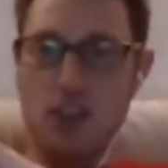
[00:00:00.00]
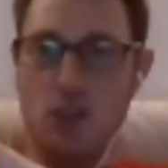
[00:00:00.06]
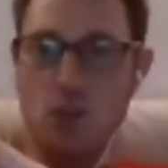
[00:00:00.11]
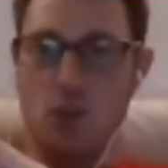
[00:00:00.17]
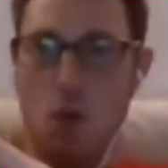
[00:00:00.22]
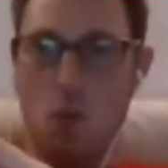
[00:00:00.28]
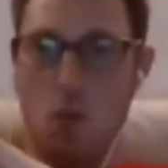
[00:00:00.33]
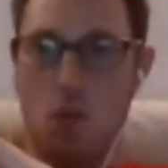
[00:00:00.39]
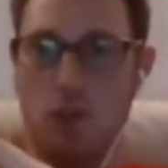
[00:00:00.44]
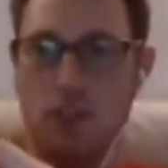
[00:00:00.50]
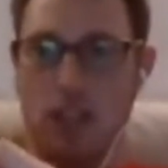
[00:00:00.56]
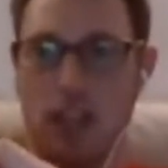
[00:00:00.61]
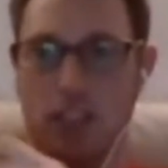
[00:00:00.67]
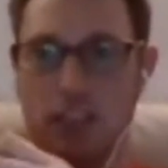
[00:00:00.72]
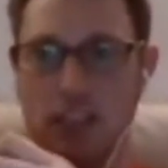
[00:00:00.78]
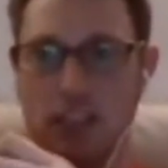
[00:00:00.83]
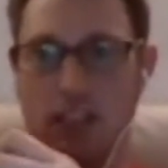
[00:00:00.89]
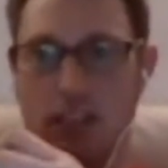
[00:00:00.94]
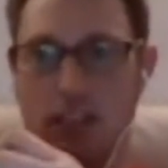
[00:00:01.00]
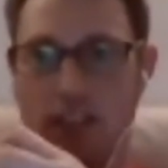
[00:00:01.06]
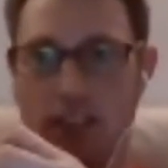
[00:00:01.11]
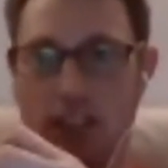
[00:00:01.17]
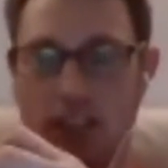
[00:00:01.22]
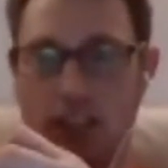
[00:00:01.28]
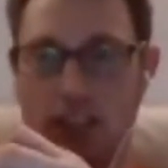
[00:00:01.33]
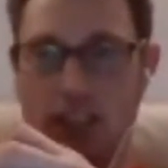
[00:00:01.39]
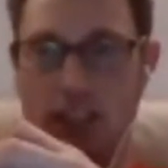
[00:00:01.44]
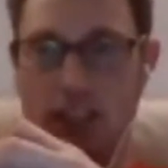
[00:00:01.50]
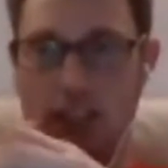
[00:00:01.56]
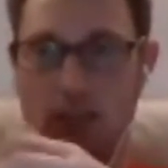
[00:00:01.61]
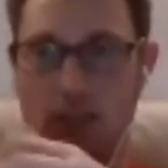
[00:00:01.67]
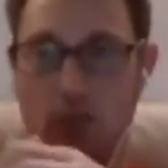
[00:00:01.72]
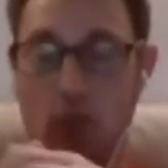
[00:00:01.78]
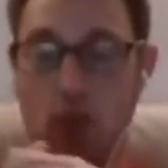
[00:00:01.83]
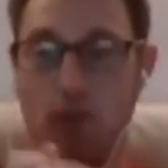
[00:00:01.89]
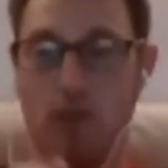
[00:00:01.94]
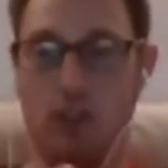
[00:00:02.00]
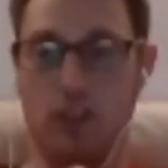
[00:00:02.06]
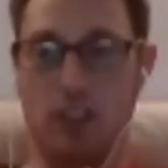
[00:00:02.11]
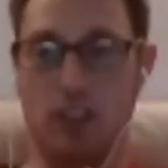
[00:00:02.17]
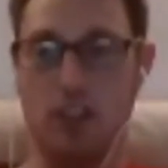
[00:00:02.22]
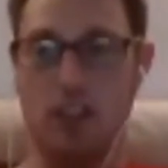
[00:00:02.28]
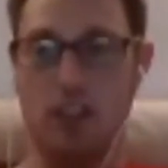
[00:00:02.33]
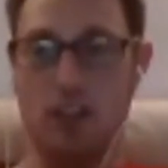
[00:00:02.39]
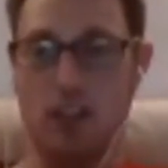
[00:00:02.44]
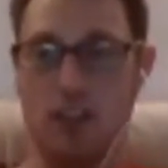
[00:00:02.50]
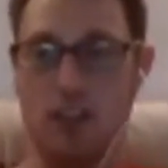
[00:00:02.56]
other one was actually like a more of a kind of